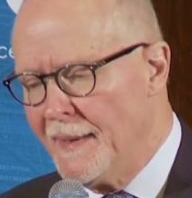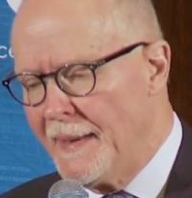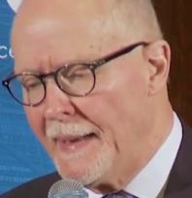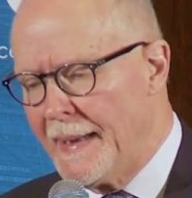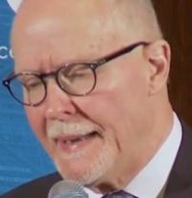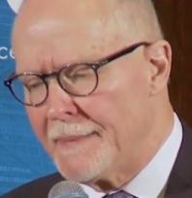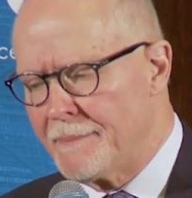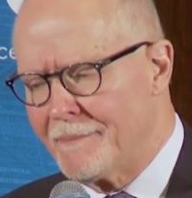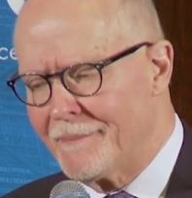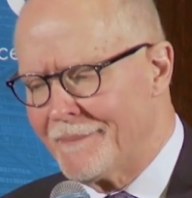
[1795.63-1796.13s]

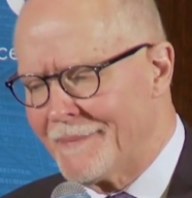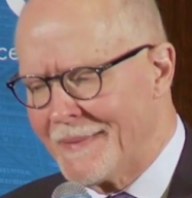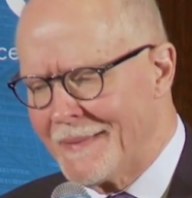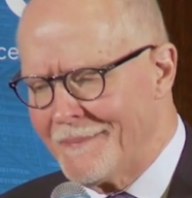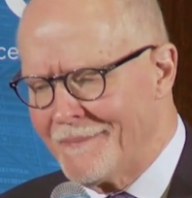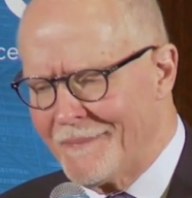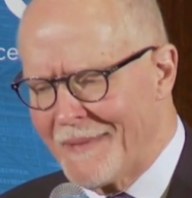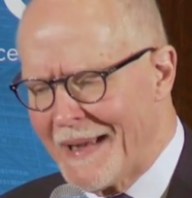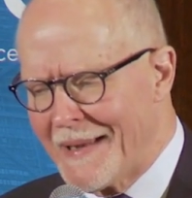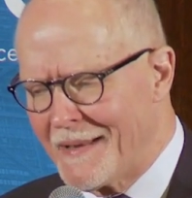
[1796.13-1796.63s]
And
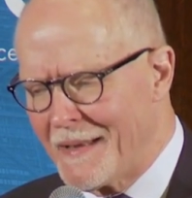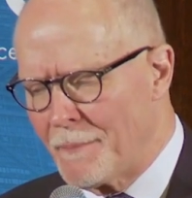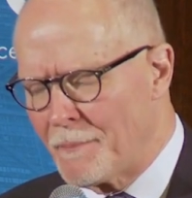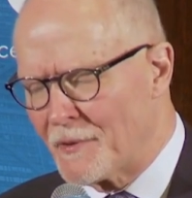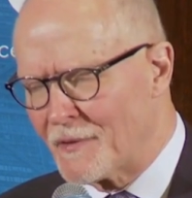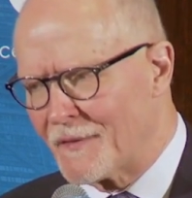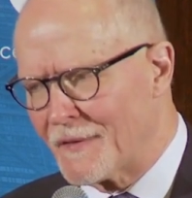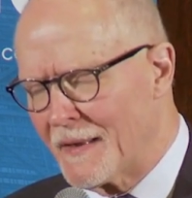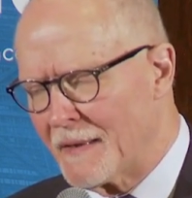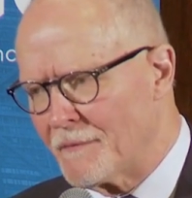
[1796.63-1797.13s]

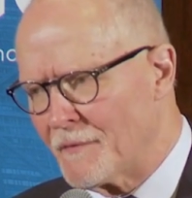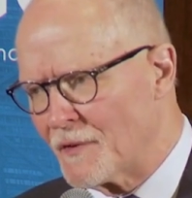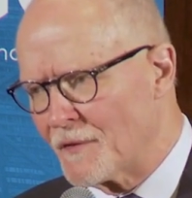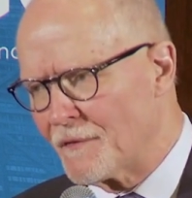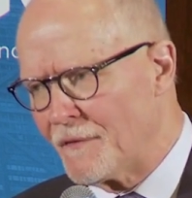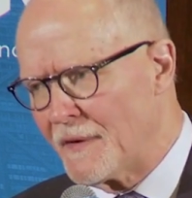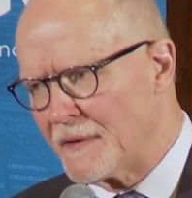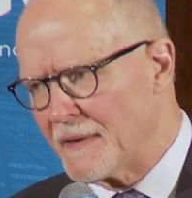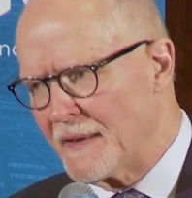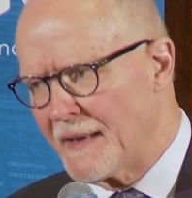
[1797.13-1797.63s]
80% of its
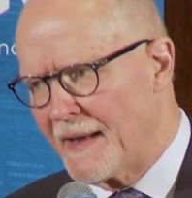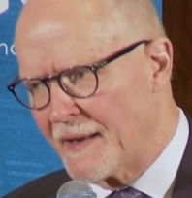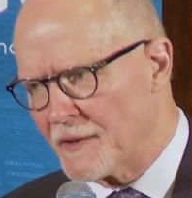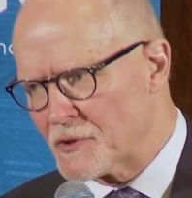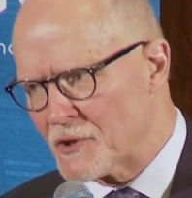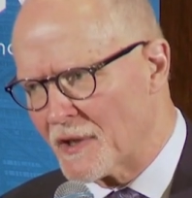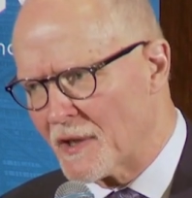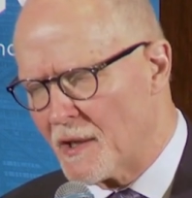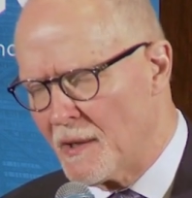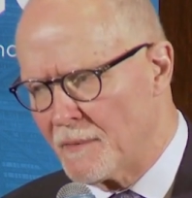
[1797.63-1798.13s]
funding
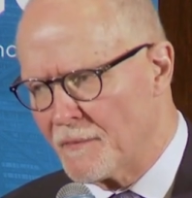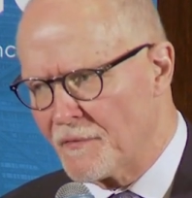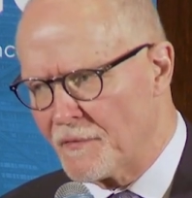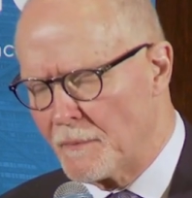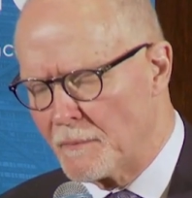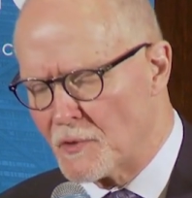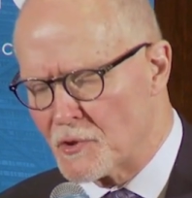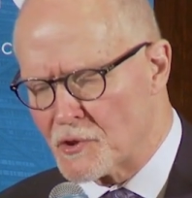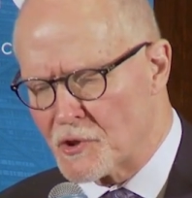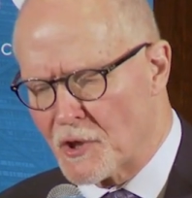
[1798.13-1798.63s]
actually comes
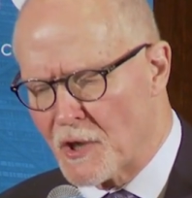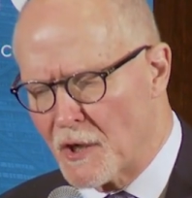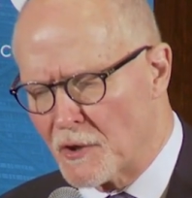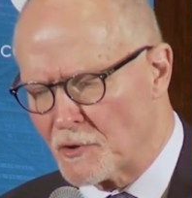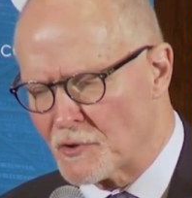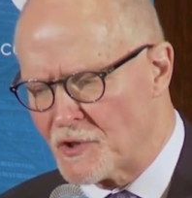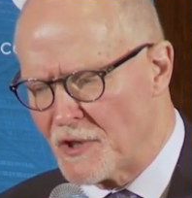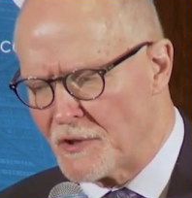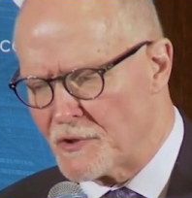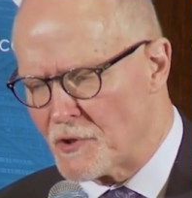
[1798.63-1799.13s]
from the
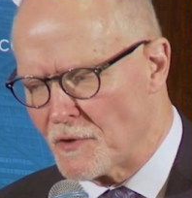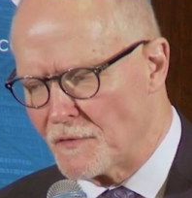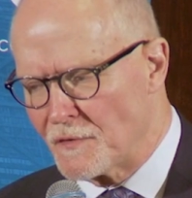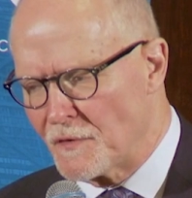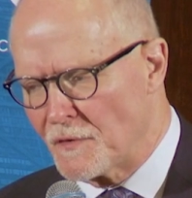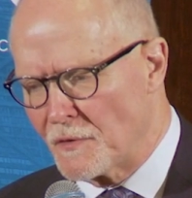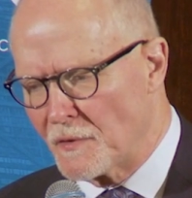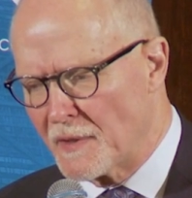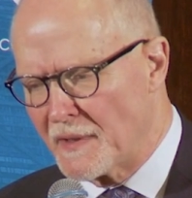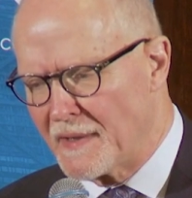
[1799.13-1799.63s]
Chicago Teachers
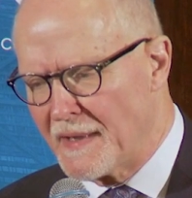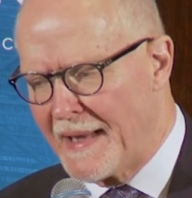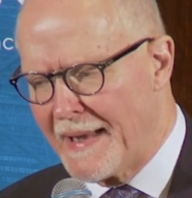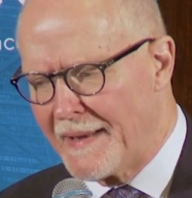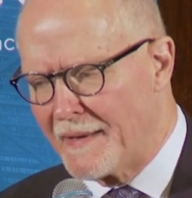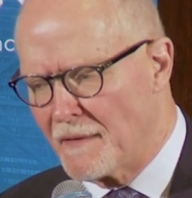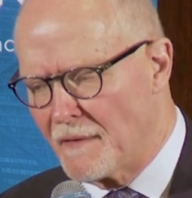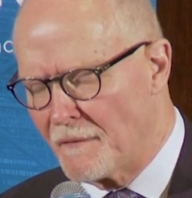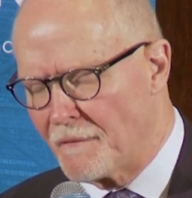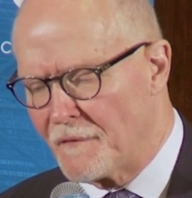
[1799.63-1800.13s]
Union
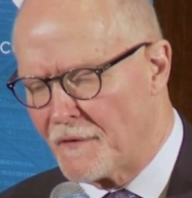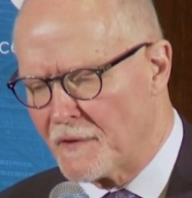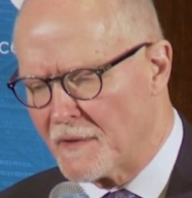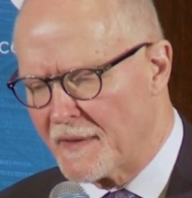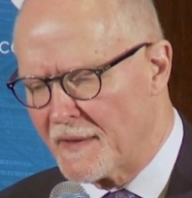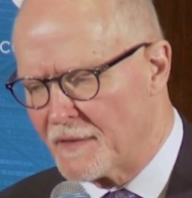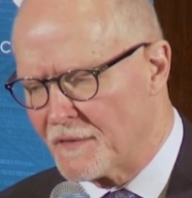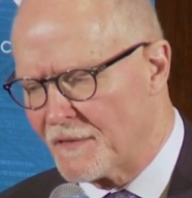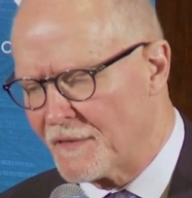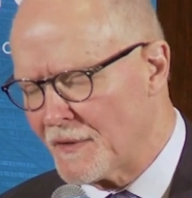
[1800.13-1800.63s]
and affiliates.